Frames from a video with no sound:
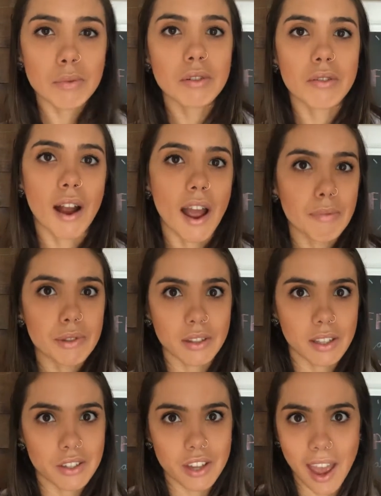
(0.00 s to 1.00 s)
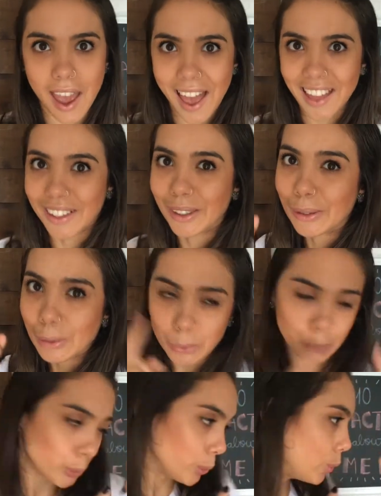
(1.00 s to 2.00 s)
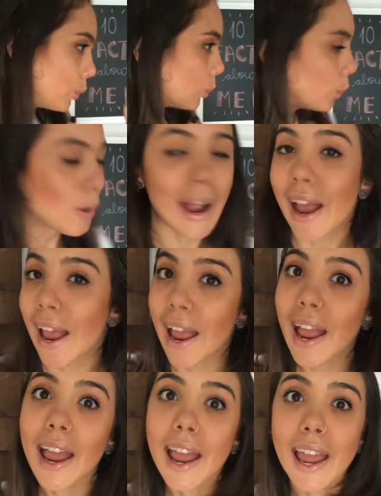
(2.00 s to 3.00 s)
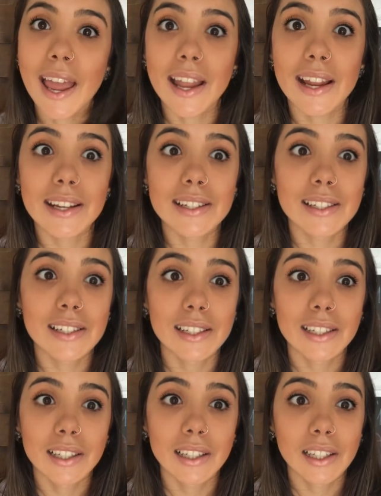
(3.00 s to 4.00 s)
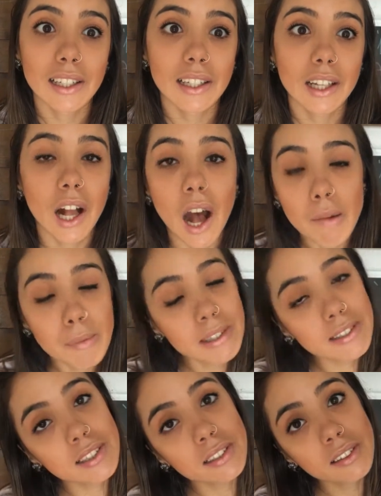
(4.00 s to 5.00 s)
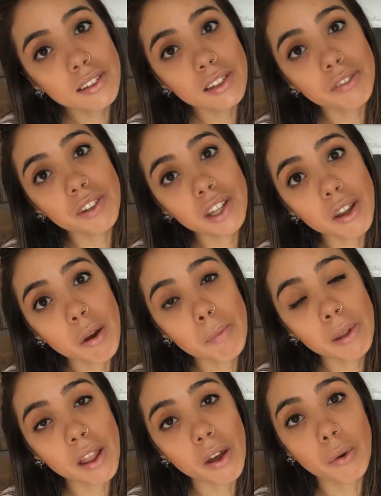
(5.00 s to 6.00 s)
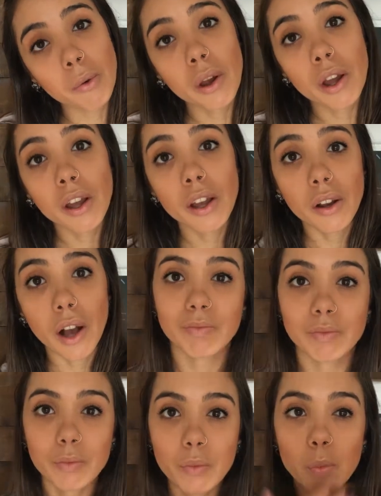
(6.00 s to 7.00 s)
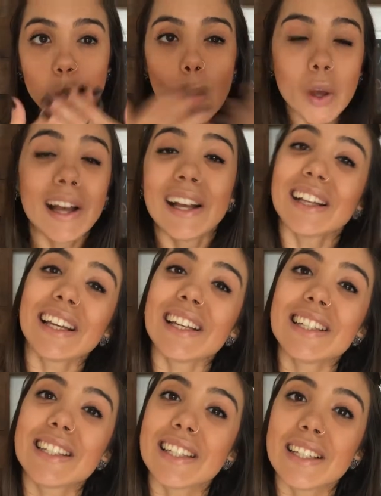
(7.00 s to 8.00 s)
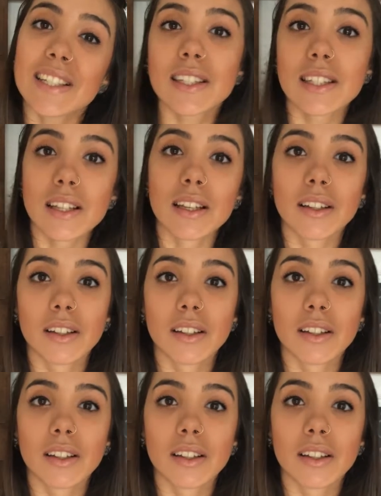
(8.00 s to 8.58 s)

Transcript: Subscribe to the channel. Woo! And comment the video below. Kisses!